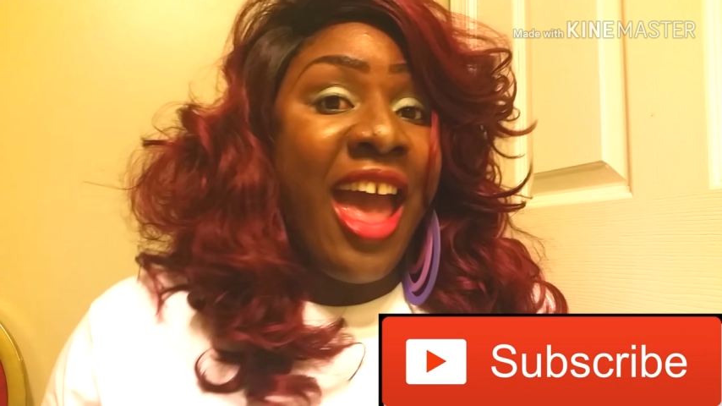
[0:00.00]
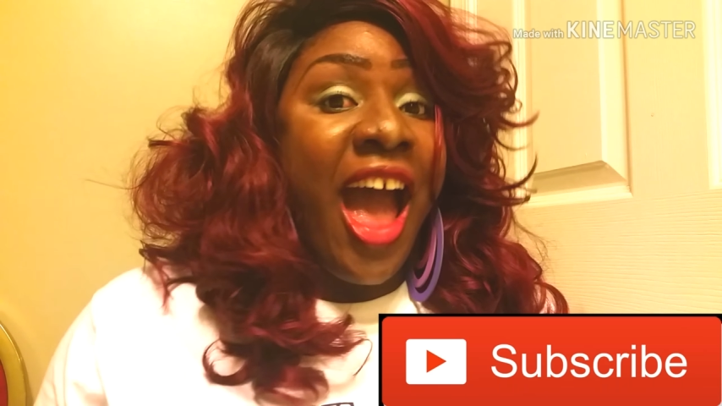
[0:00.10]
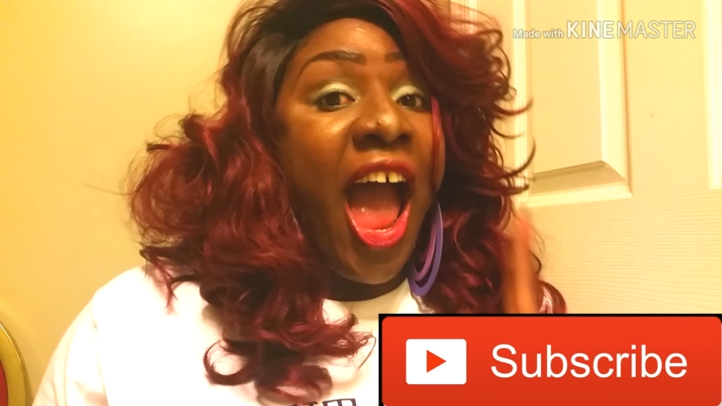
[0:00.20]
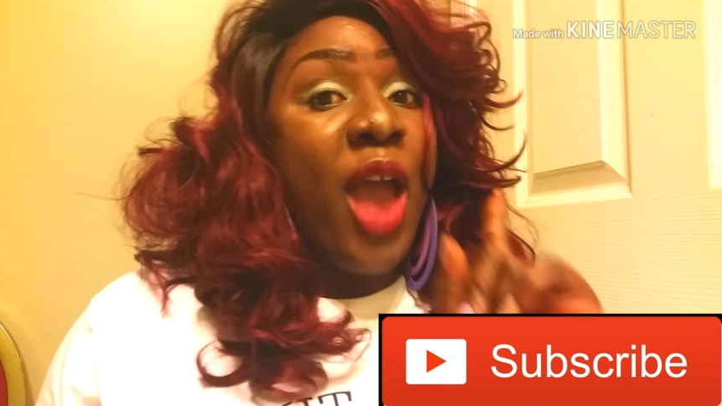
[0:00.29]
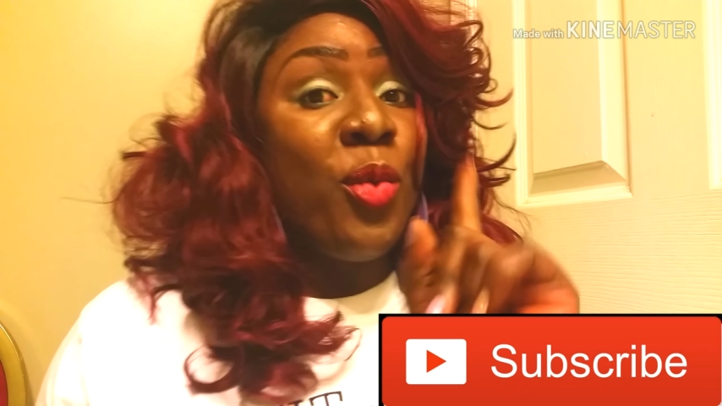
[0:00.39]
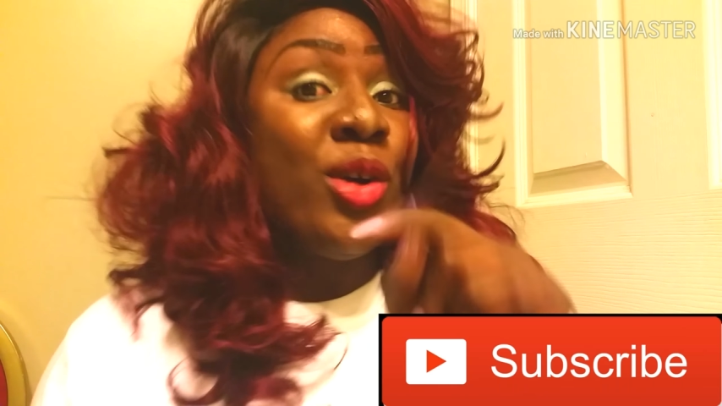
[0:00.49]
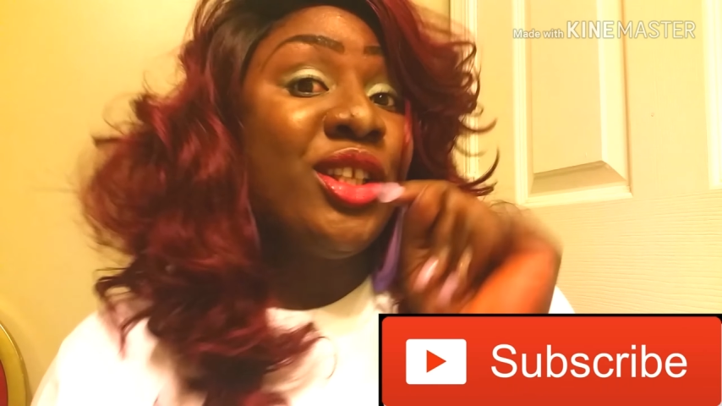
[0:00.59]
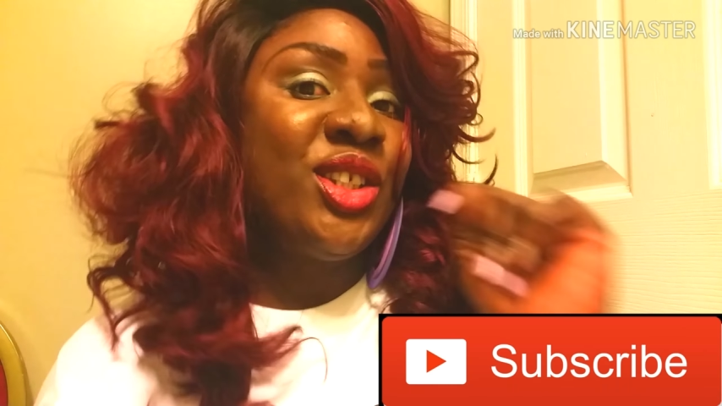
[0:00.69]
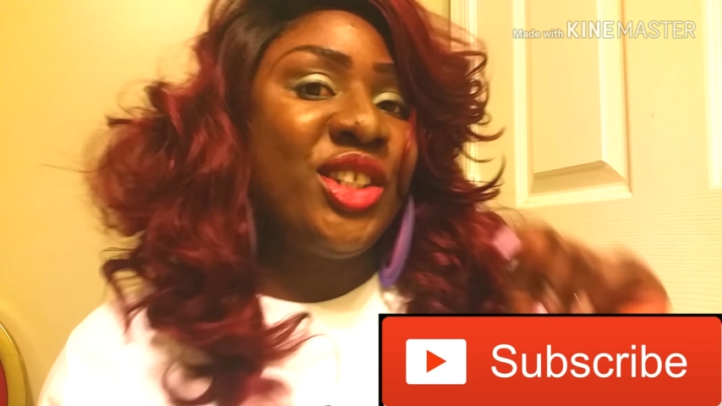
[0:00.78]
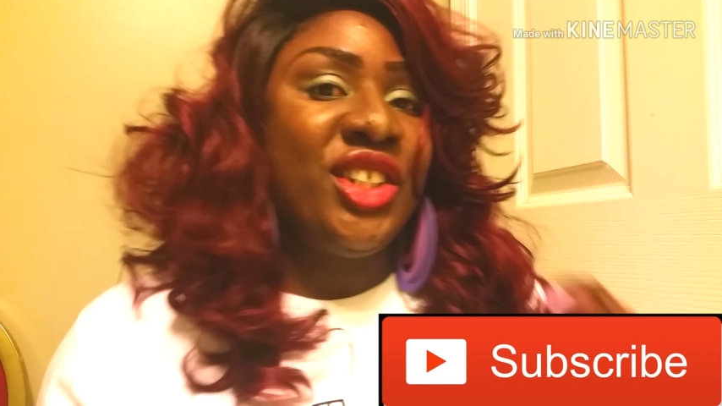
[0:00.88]
and you want
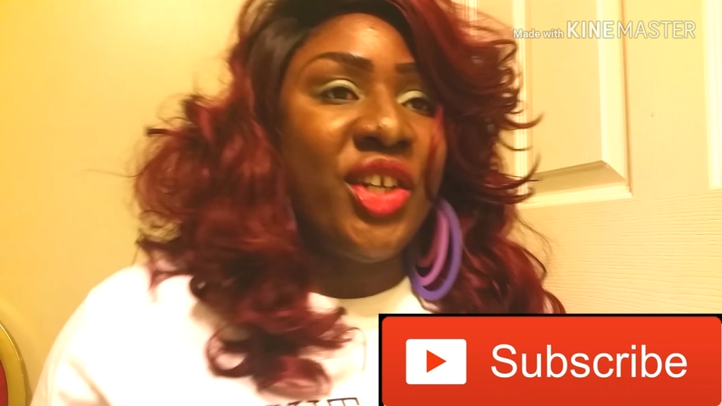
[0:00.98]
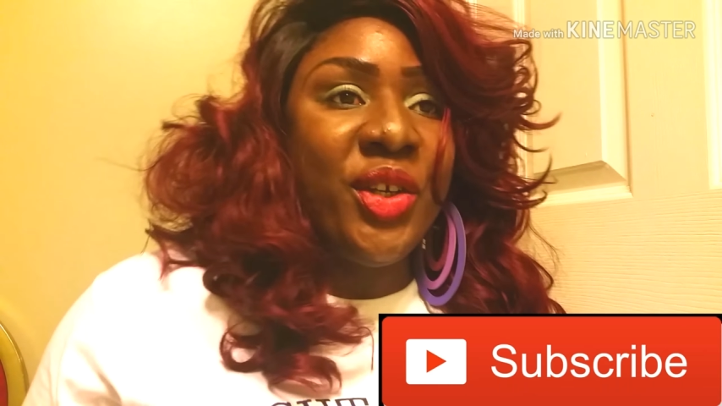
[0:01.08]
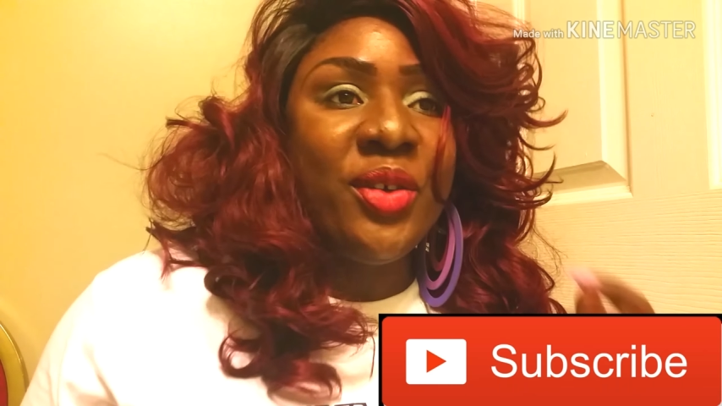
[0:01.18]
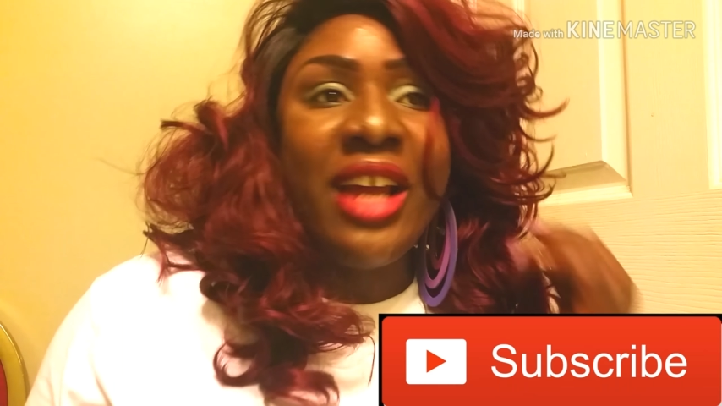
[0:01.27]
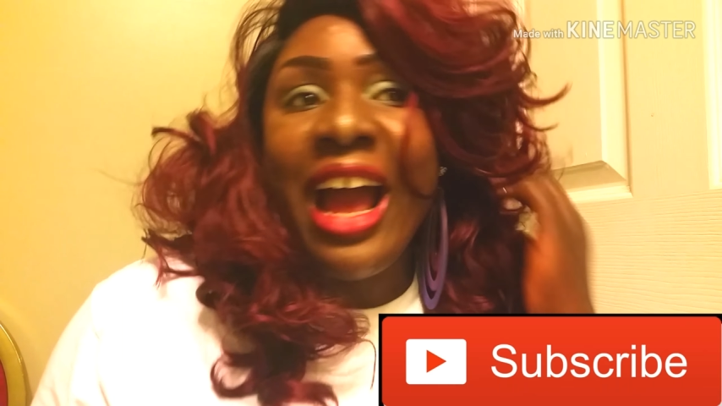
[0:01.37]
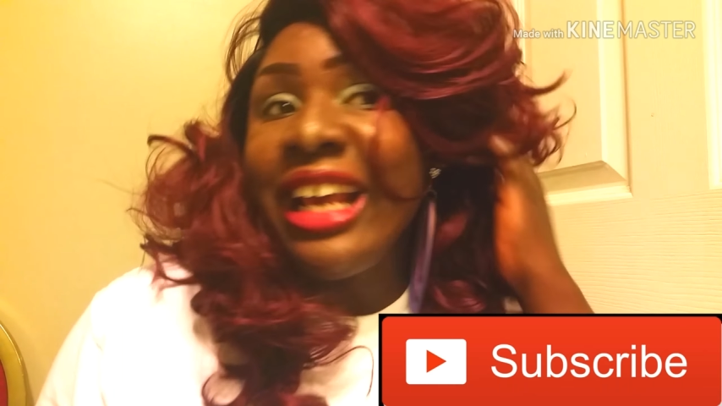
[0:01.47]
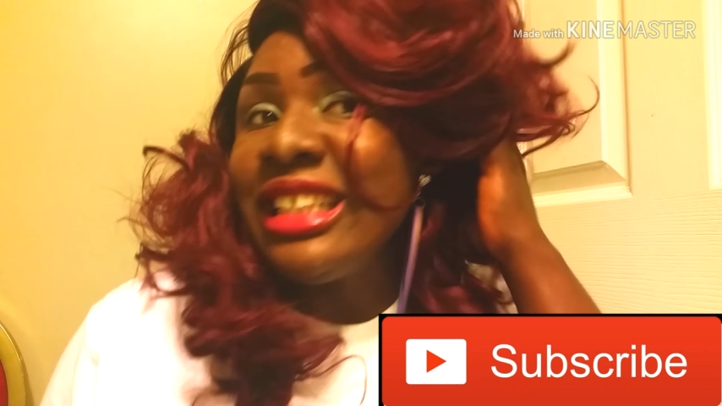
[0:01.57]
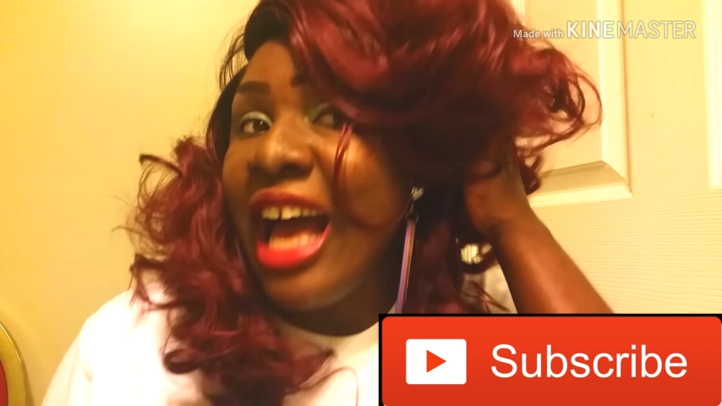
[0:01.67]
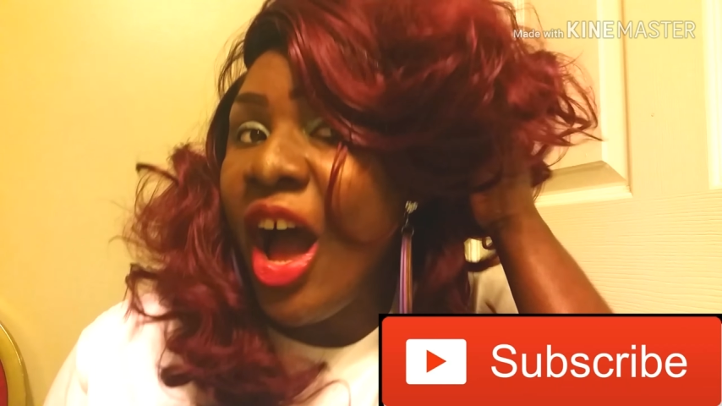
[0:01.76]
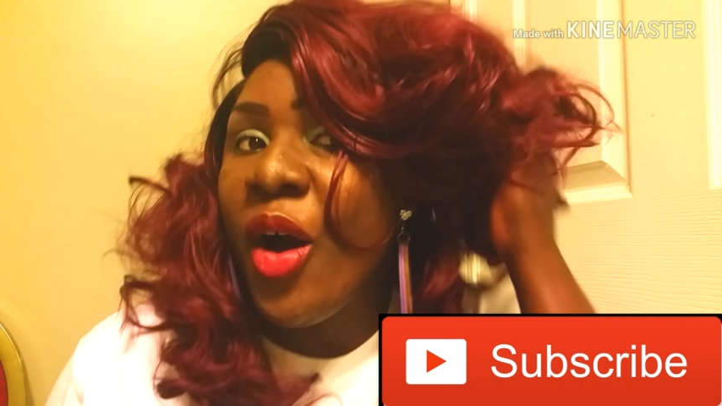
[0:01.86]
more
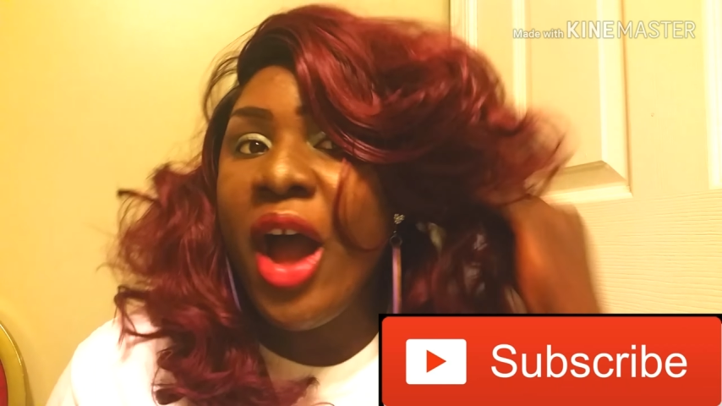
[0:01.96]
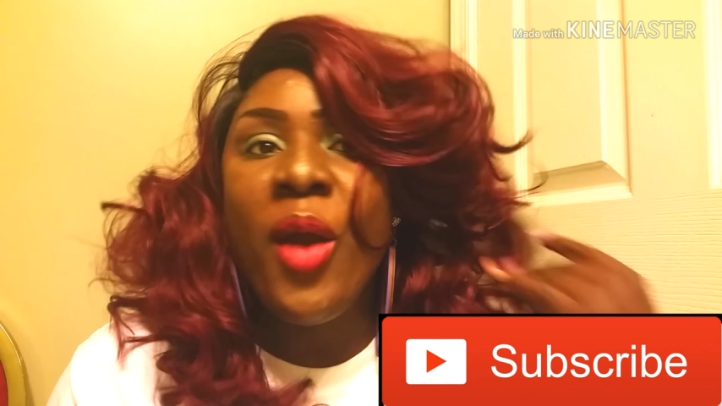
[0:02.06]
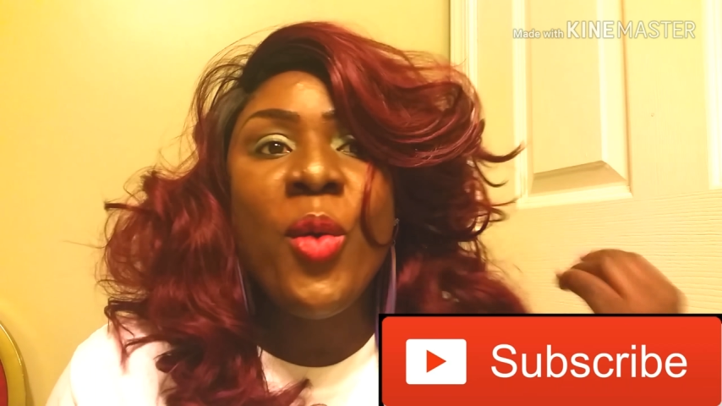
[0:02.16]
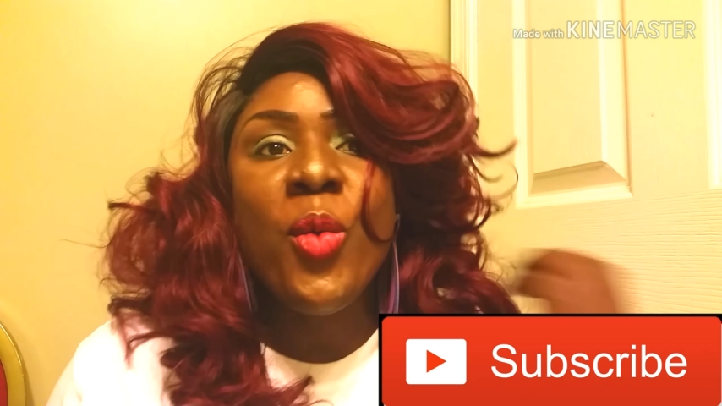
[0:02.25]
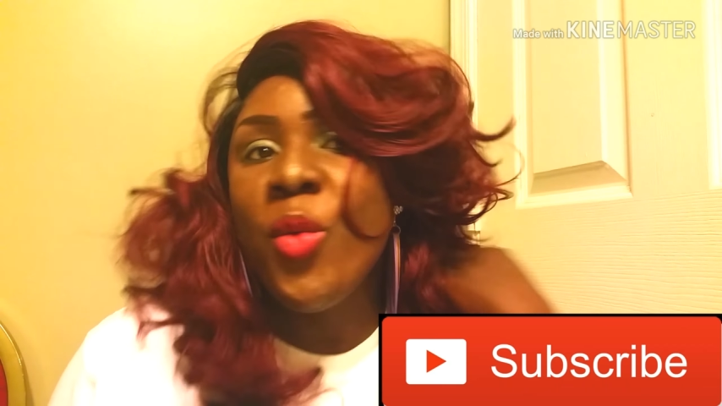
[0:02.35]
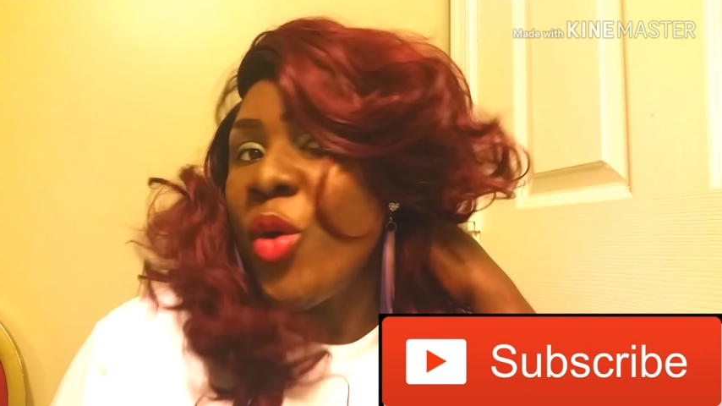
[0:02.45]
tutorial for me.